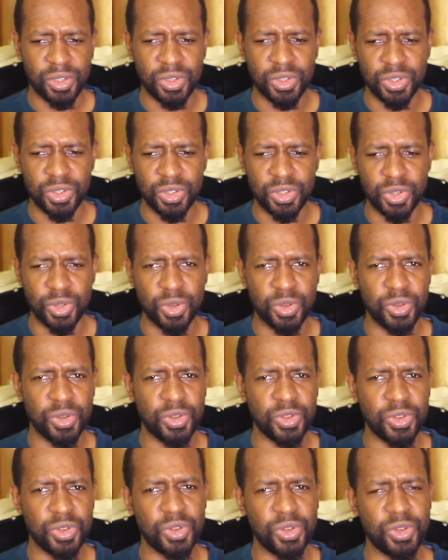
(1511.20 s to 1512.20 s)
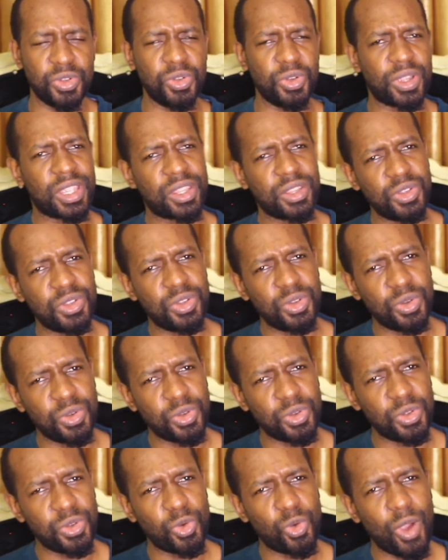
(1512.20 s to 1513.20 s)
you you you you,
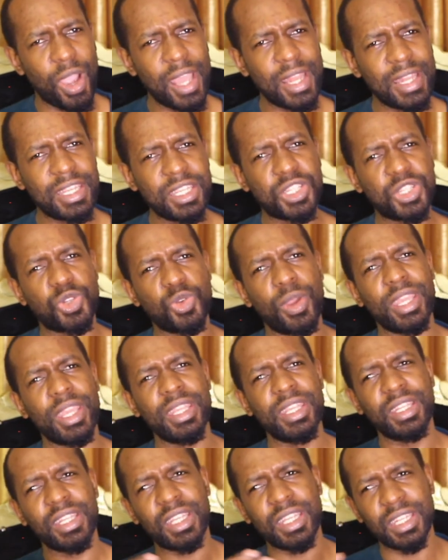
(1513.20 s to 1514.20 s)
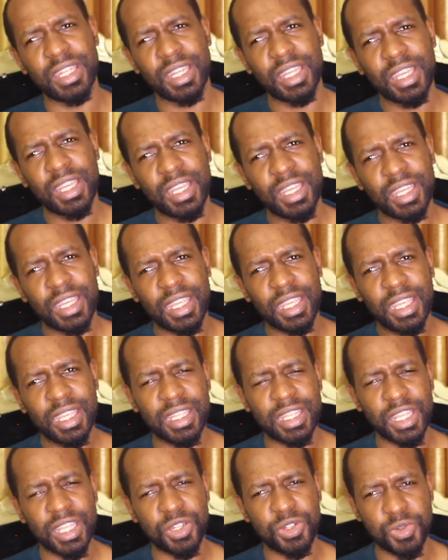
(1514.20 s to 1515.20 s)
you while you are in in
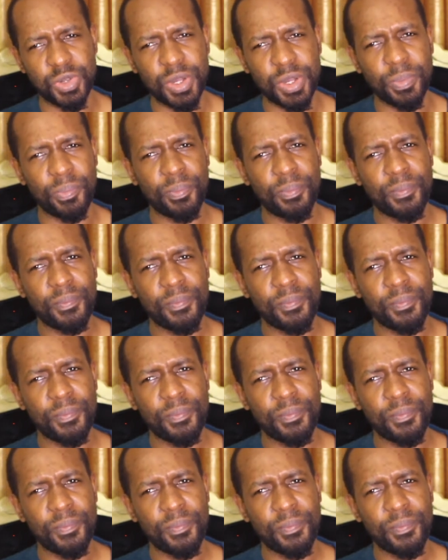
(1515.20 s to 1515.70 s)
in the dream